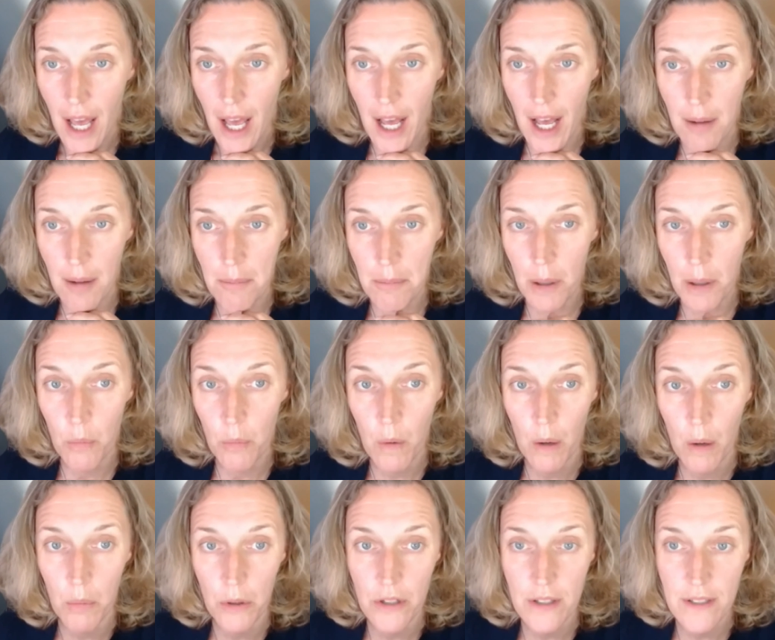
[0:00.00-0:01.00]
But
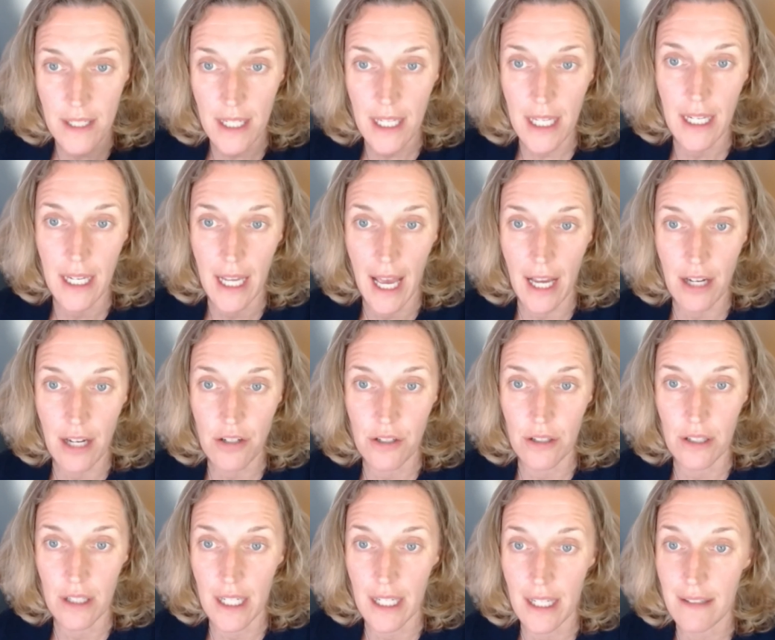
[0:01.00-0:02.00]
what we're seeing
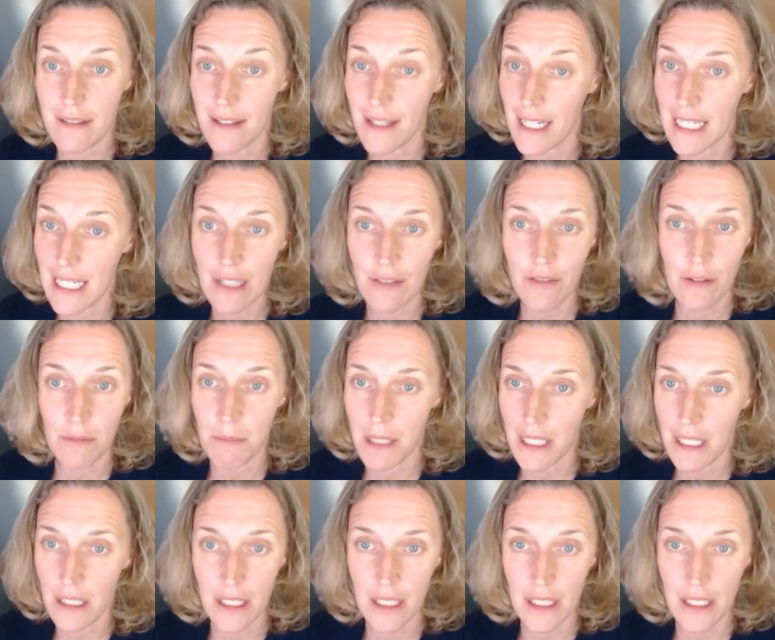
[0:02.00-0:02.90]
actually is that even middle